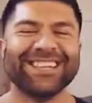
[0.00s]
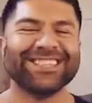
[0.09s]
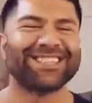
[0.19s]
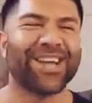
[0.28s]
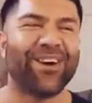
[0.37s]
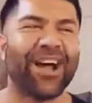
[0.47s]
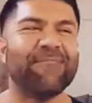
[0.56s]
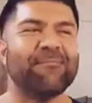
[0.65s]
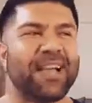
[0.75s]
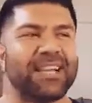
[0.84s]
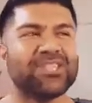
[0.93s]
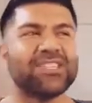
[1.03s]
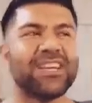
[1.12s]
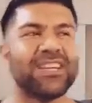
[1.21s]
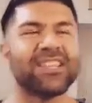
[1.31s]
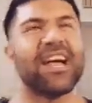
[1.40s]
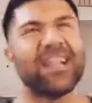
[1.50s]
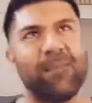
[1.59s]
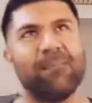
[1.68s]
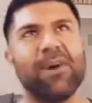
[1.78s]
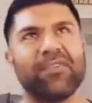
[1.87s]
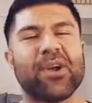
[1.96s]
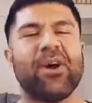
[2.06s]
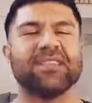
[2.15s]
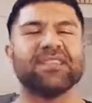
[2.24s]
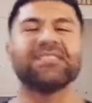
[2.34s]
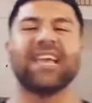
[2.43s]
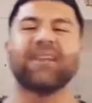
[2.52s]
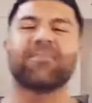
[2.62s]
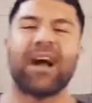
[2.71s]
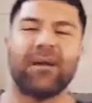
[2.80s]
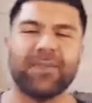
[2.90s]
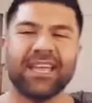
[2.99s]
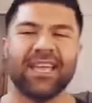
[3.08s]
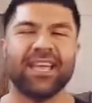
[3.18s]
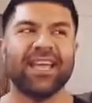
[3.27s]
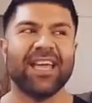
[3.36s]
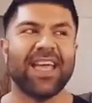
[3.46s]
So I mentioned like a month ago I did stand-up comedy,